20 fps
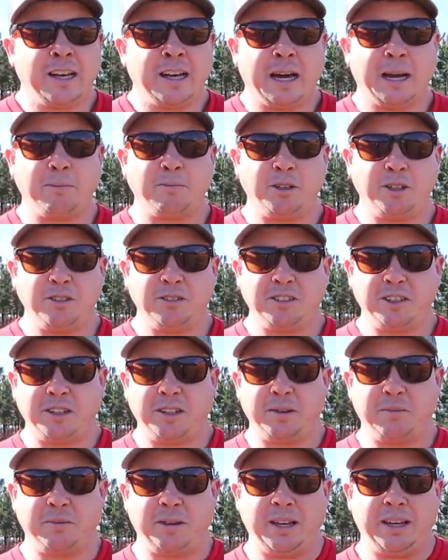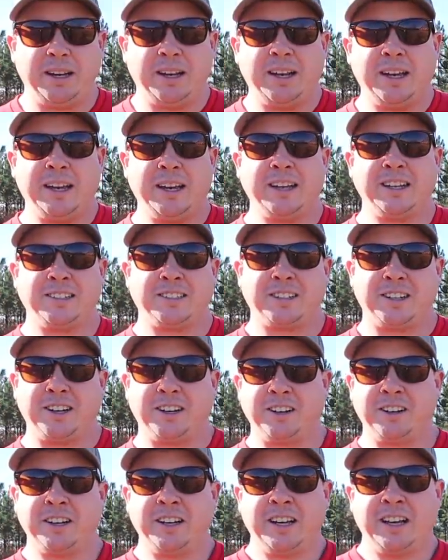I'm using them in. And
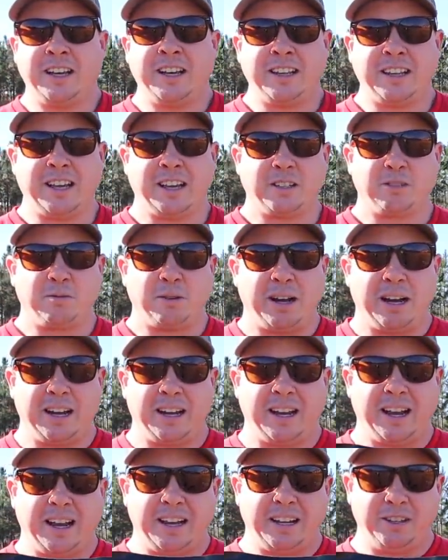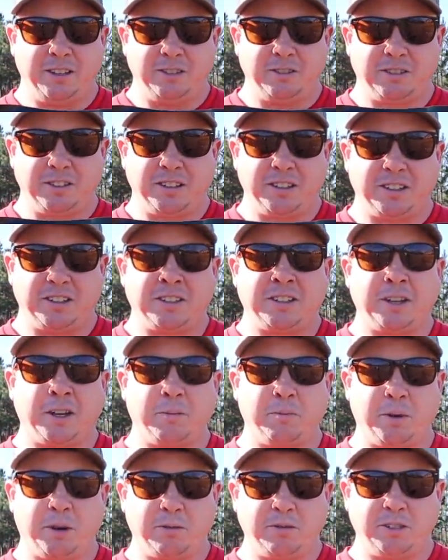so that's why I like using this
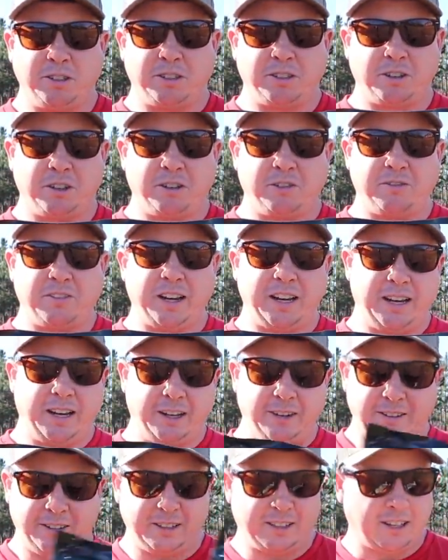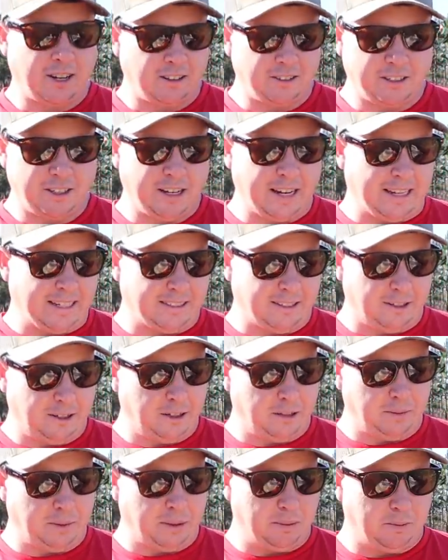ammonia sulfate here. This also has a
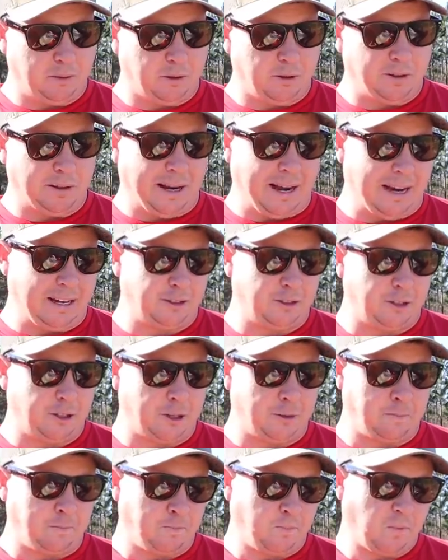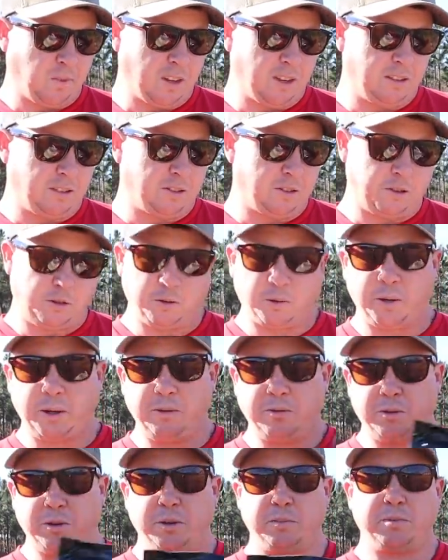little bit more nitrogen this is
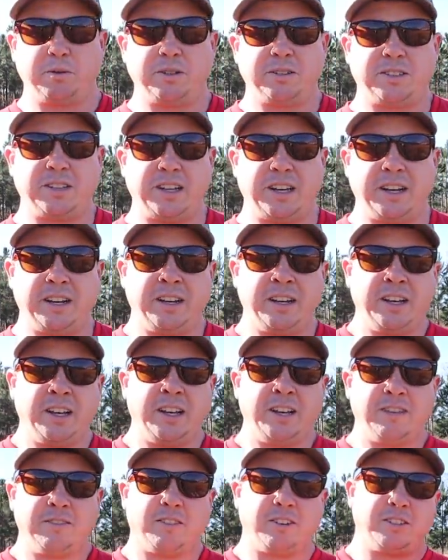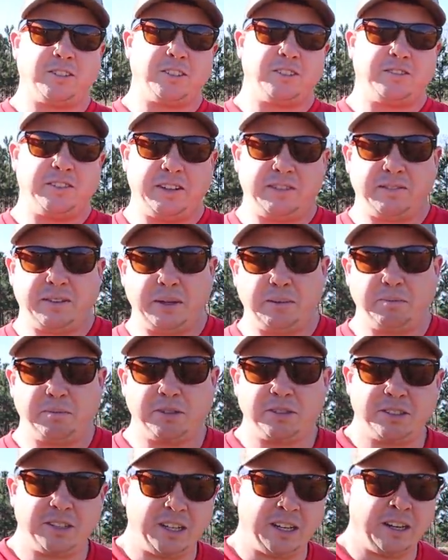21% versus
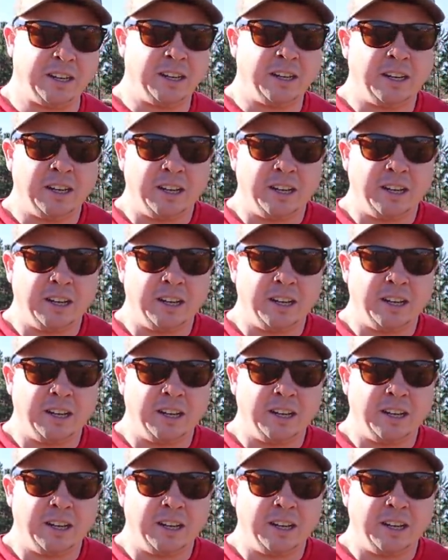15%